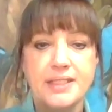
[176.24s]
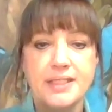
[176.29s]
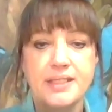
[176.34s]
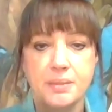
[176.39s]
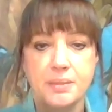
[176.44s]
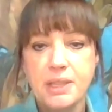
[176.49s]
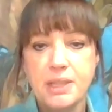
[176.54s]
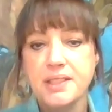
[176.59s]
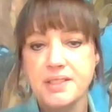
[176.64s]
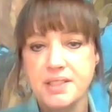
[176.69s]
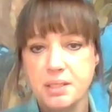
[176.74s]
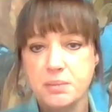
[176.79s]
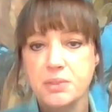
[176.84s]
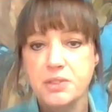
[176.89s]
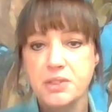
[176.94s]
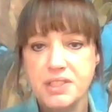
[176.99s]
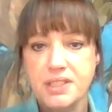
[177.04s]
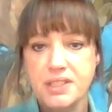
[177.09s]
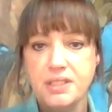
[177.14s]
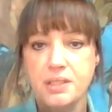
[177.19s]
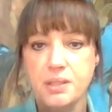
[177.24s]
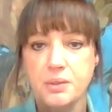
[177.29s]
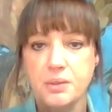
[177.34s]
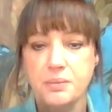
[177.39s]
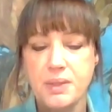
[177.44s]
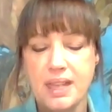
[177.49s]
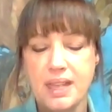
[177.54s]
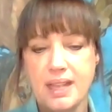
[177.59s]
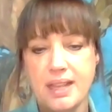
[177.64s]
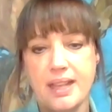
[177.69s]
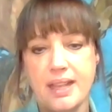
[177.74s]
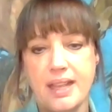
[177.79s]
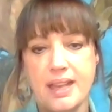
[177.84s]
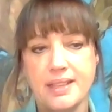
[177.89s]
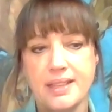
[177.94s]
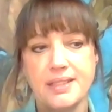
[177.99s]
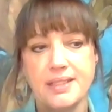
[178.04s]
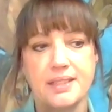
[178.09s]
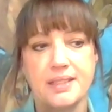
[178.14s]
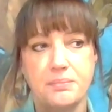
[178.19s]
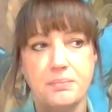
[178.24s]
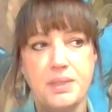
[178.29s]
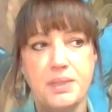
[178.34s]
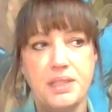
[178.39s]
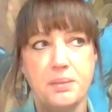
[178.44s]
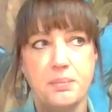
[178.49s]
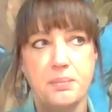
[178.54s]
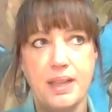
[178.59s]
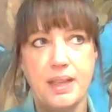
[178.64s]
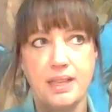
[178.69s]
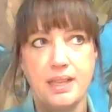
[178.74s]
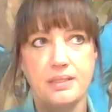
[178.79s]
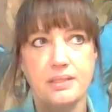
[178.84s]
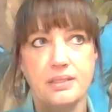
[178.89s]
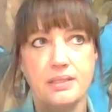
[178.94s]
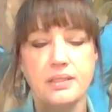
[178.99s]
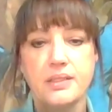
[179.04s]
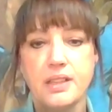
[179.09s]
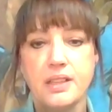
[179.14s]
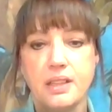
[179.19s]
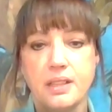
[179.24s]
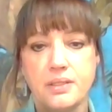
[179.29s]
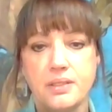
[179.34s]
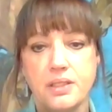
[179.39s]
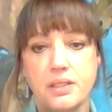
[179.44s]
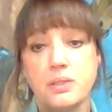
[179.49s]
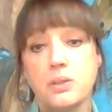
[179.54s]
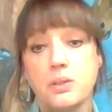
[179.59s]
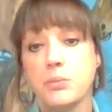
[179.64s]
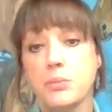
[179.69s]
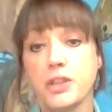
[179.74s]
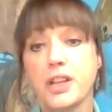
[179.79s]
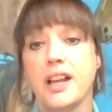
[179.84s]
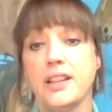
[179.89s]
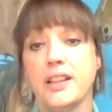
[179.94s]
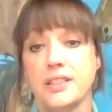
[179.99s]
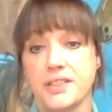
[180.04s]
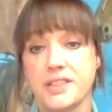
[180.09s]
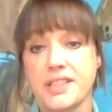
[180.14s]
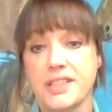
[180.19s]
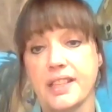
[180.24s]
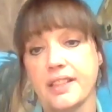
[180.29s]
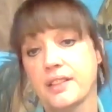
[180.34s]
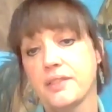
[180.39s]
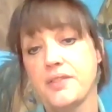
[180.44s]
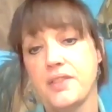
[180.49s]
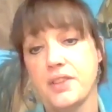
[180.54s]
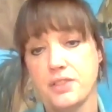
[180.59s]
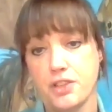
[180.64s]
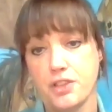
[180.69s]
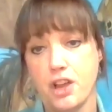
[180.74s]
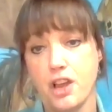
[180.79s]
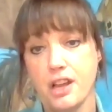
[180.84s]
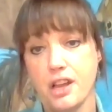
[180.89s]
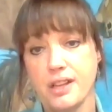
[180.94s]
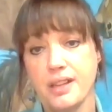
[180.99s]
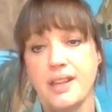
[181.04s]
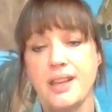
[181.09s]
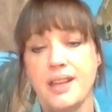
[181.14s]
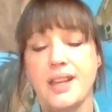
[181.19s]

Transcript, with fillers: some customers, you know, ask me to paint the, the normal colors, like of their dog,